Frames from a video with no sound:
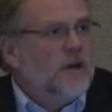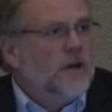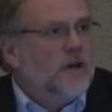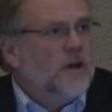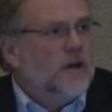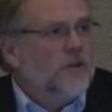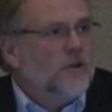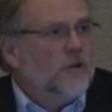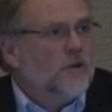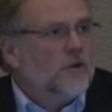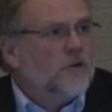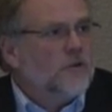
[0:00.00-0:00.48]

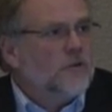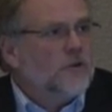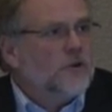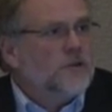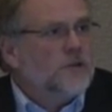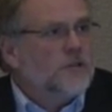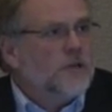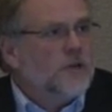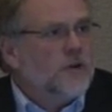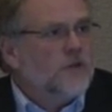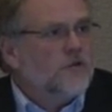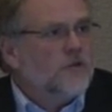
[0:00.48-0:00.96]
The
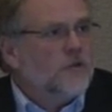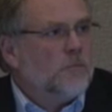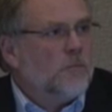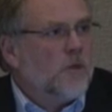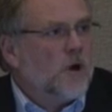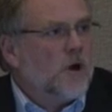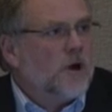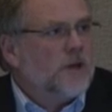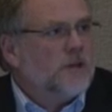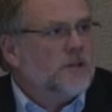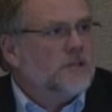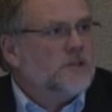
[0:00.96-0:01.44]
University of
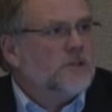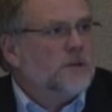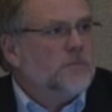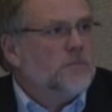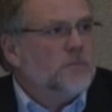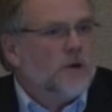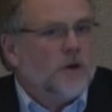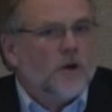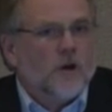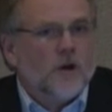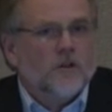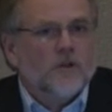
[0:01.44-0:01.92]
Vermont is
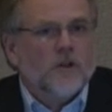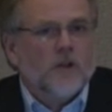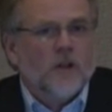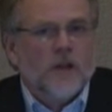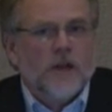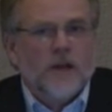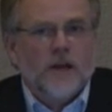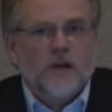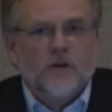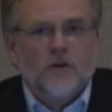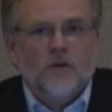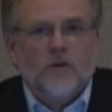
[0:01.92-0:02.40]
something called the
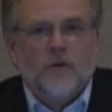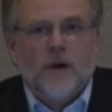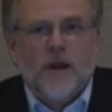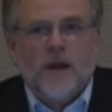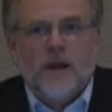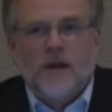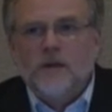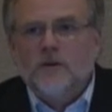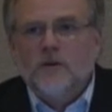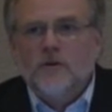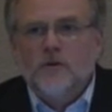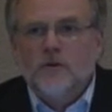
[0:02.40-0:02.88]
Land
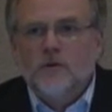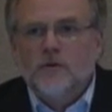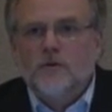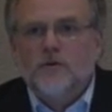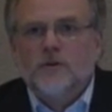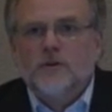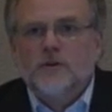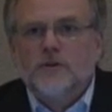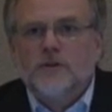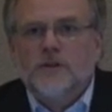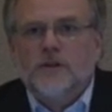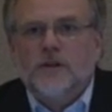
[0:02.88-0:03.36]
Grant
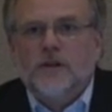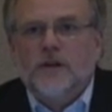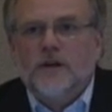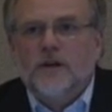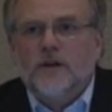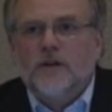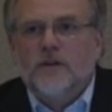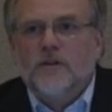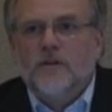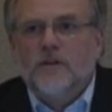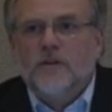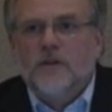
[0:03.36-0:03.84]
University,
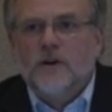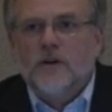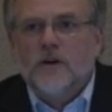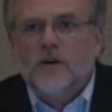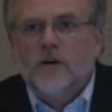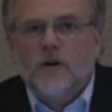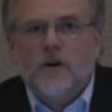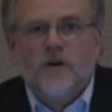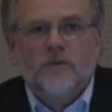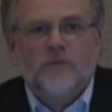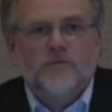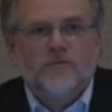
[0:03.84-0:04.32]
and
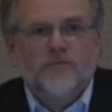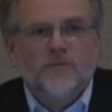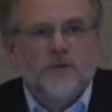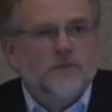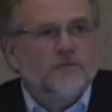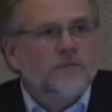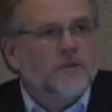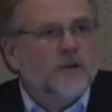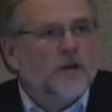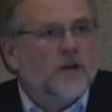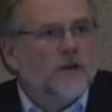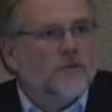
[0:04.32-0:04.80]
there are
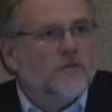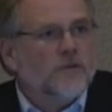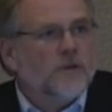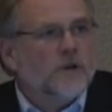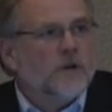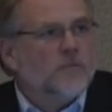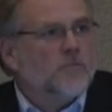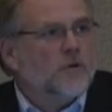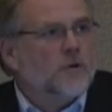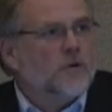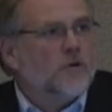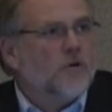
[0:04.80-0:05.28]
50 of
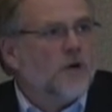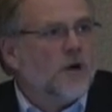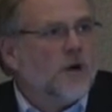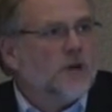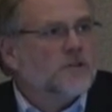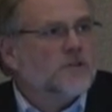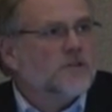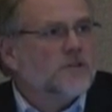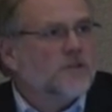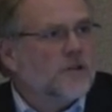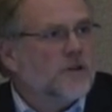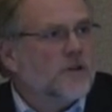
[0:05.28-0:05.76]
them
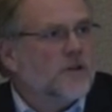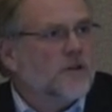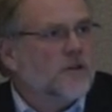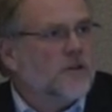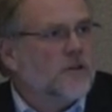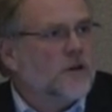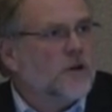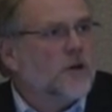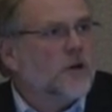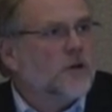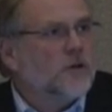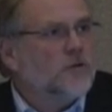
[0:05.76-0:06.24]
across the
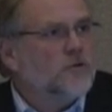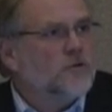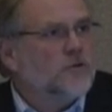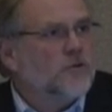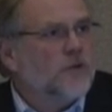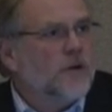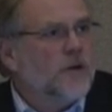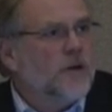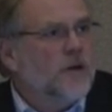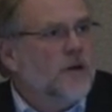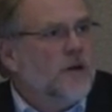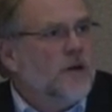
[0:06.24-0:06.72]

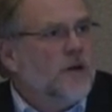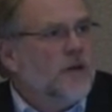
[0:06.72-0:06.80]
country